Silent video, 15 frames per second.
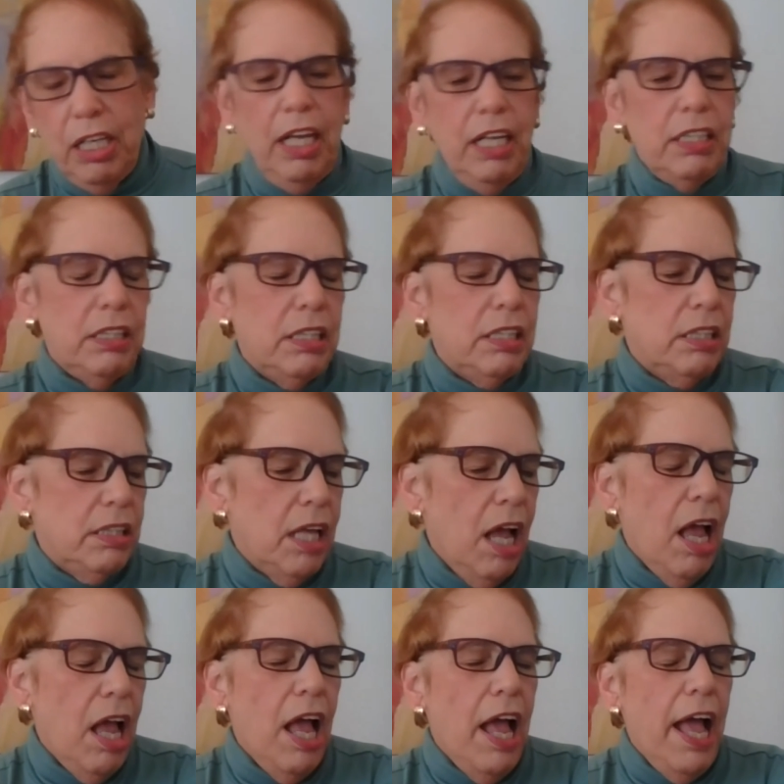In
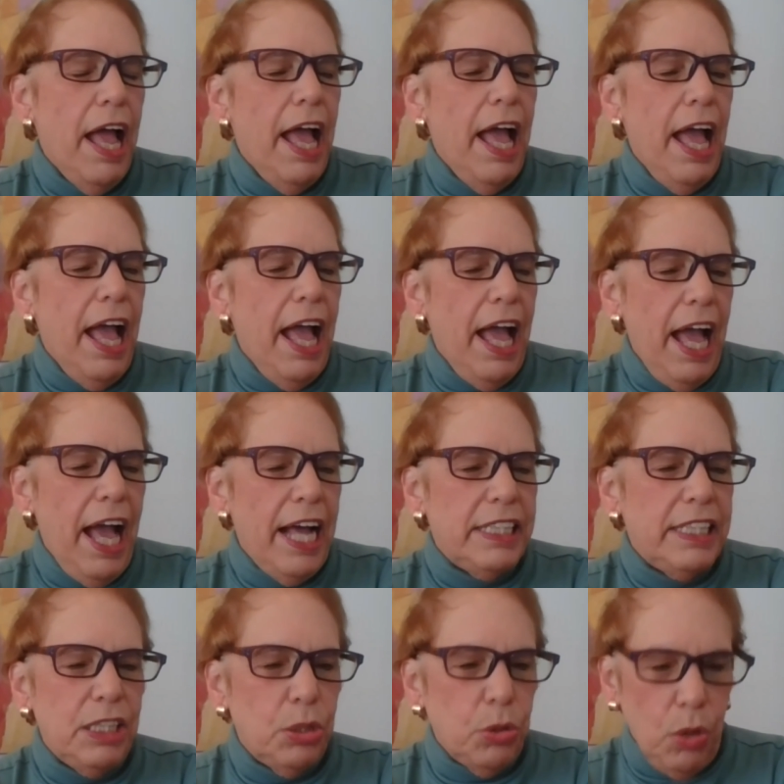
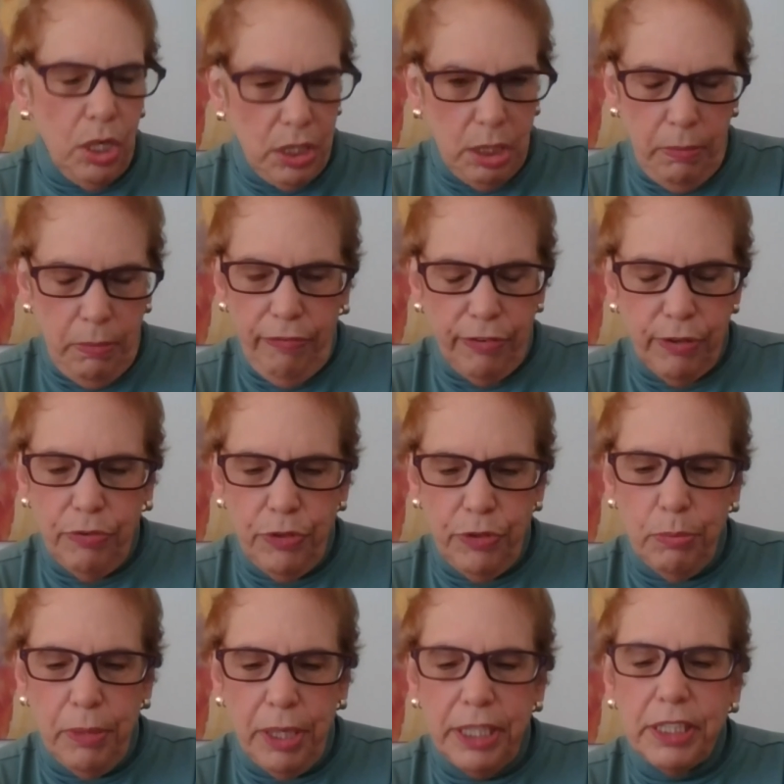and he talked to me for a
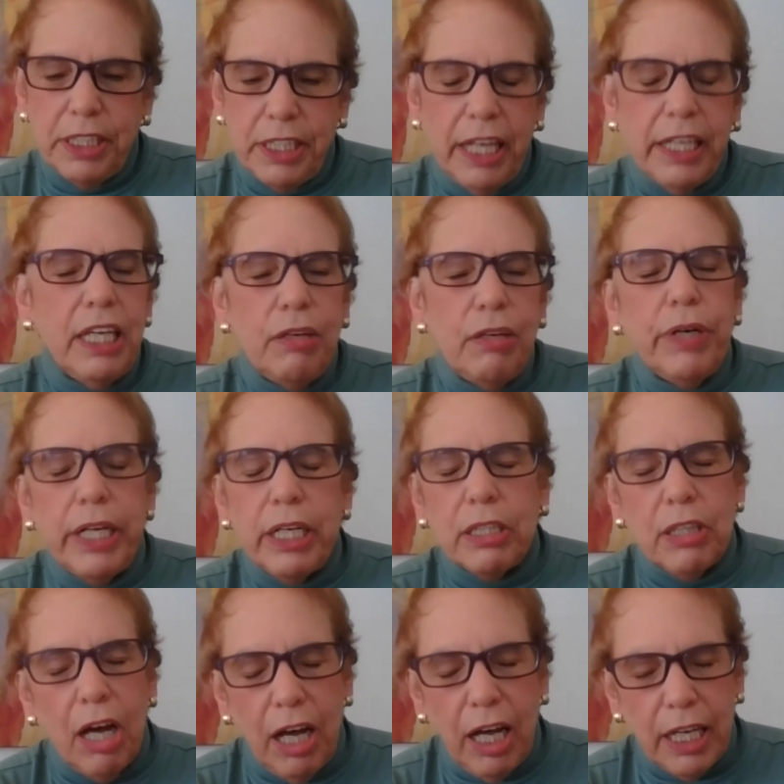few minutes, and he
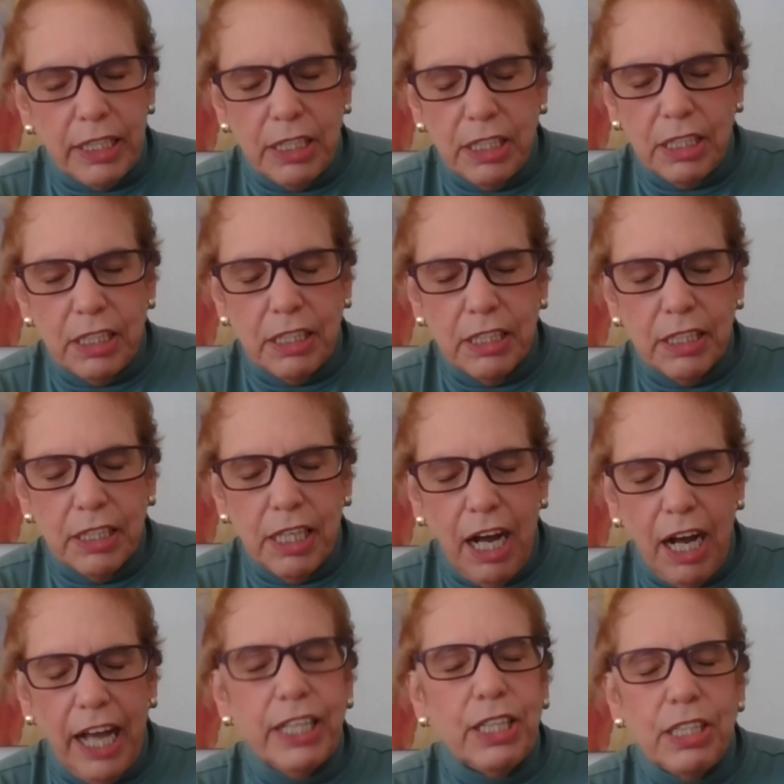realized
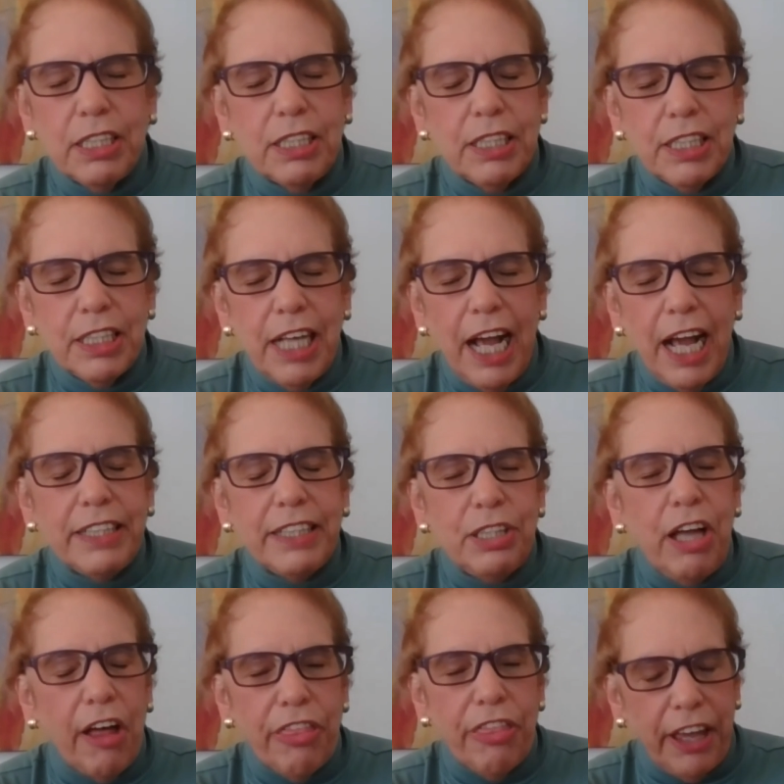I had
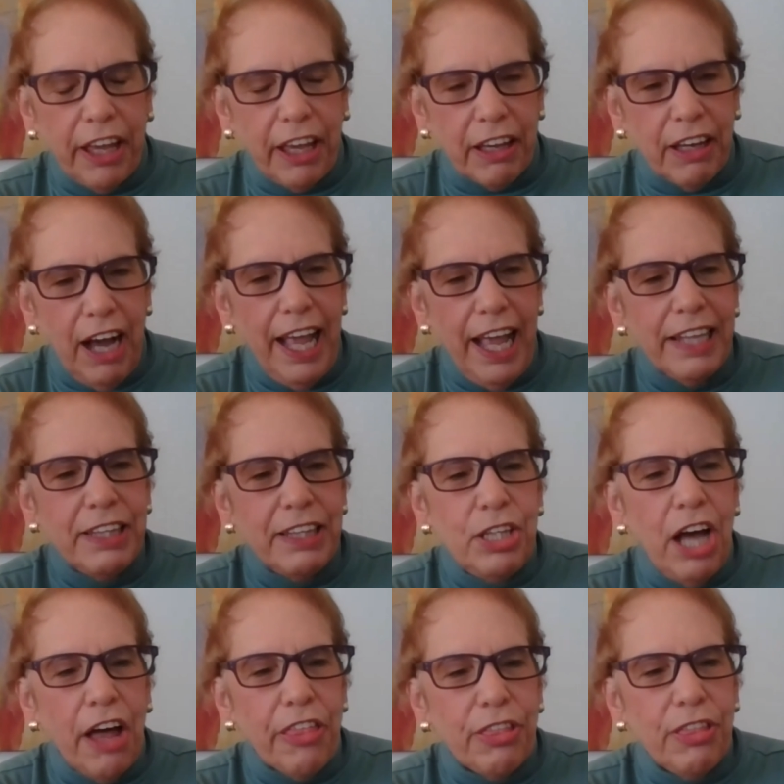nothing. I had
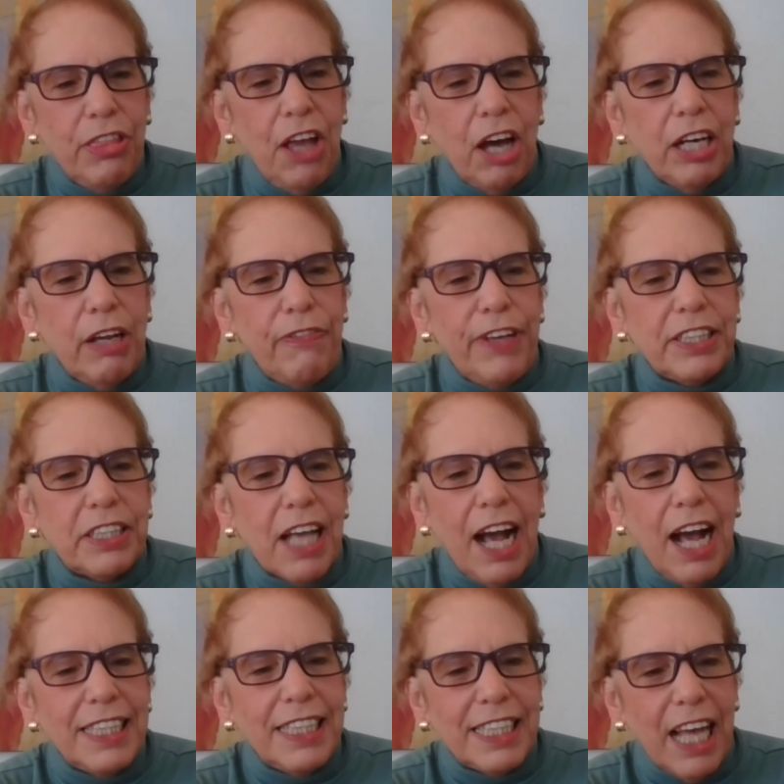nof- none of his
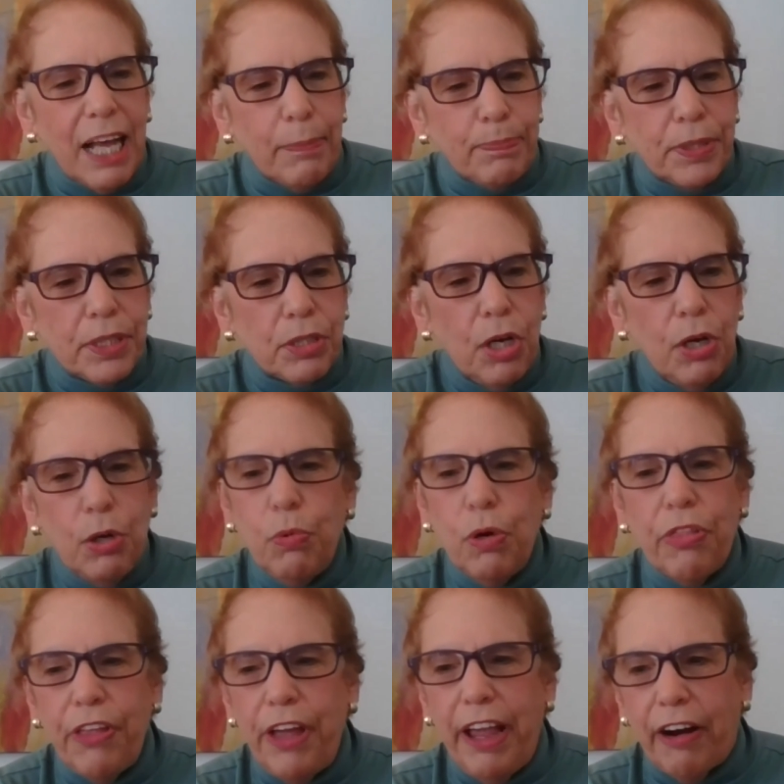concepts
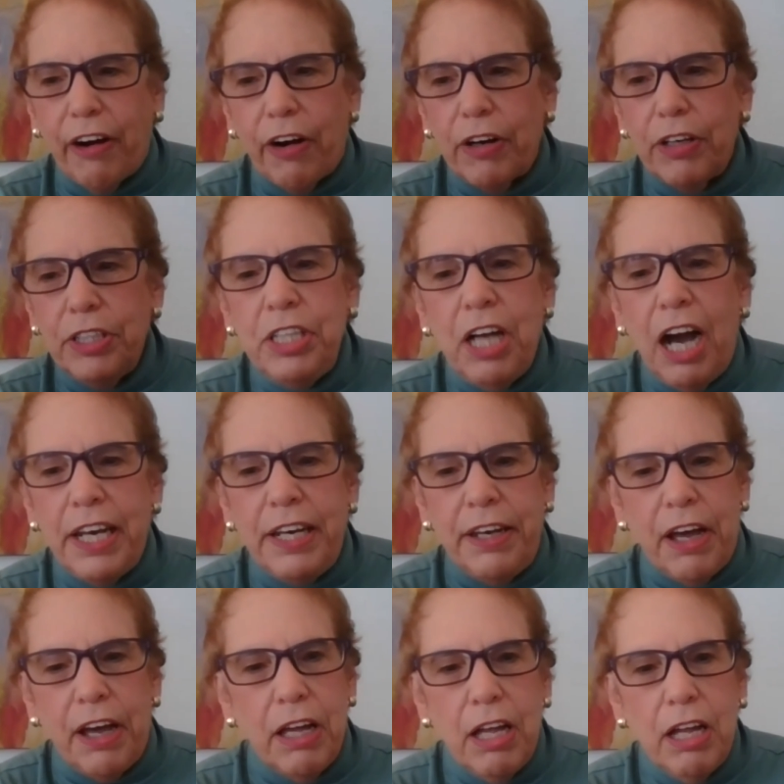were there.
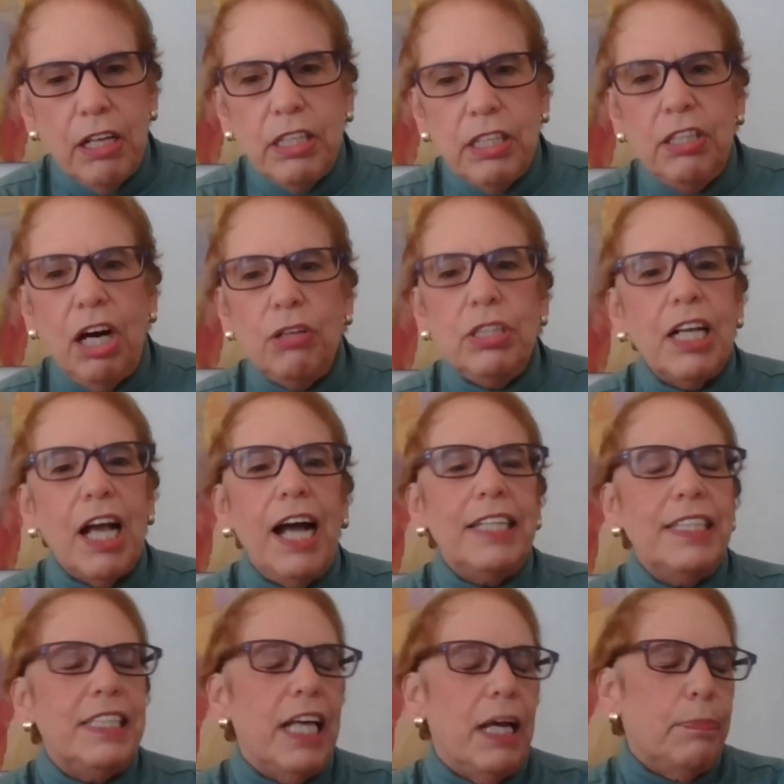None, none
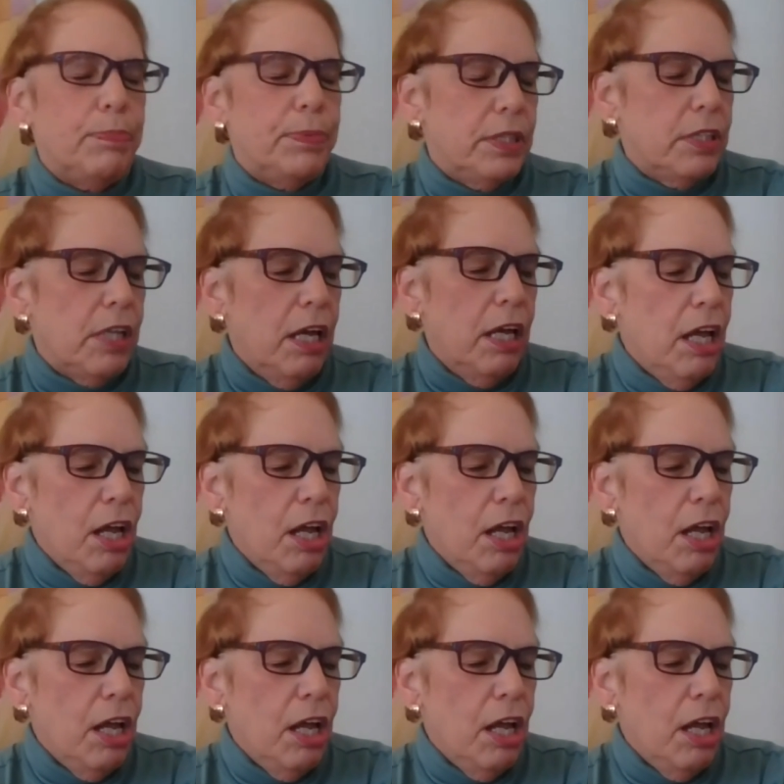concepts.